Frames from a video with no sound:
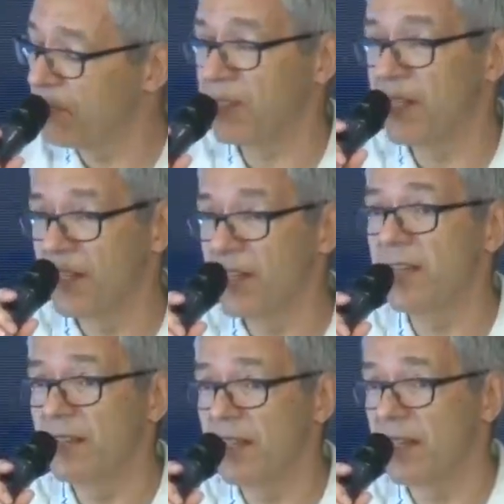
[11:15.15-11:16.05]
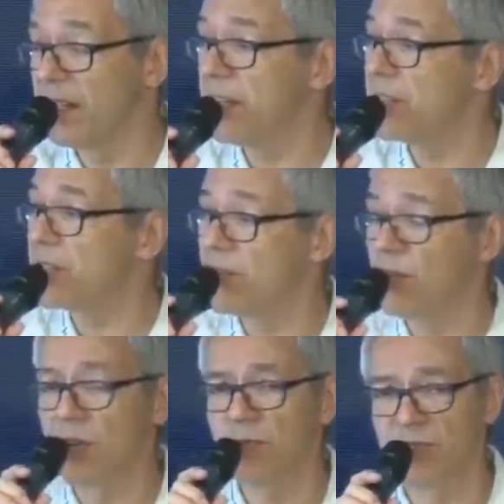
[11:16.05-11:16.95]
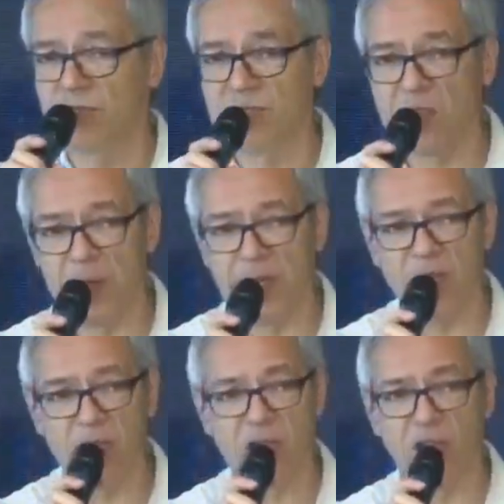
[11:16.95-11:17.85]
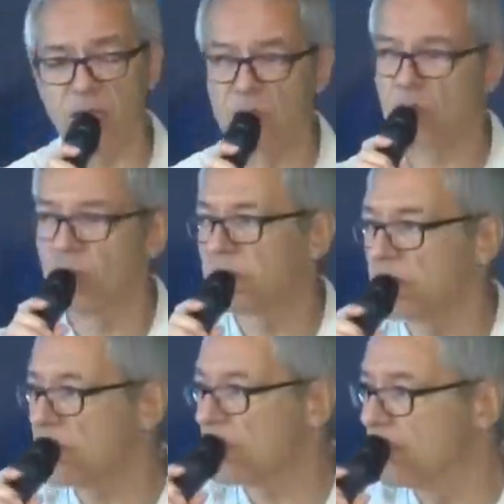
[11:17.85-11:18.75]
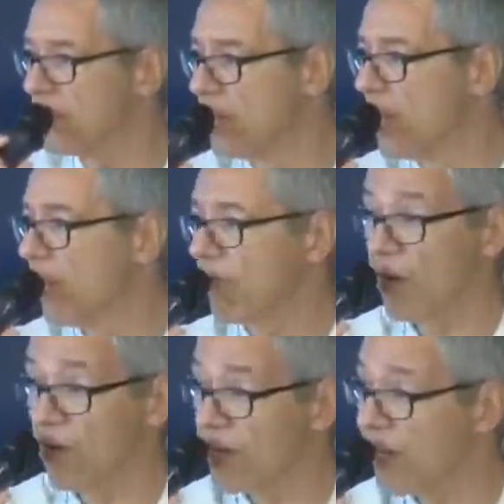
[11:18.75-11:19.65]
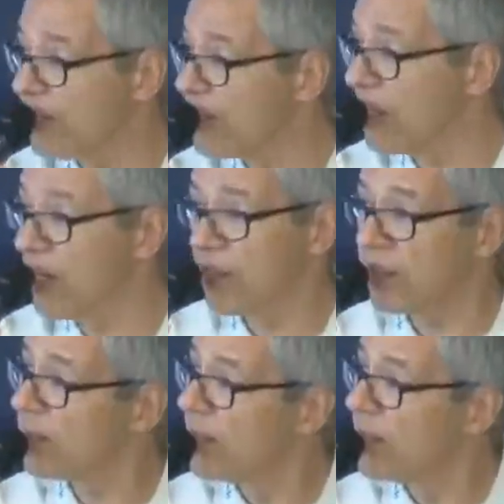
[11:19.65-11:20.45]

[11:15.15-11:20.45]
But indeed, it is very often stepping outside of your comfort zone, relocating,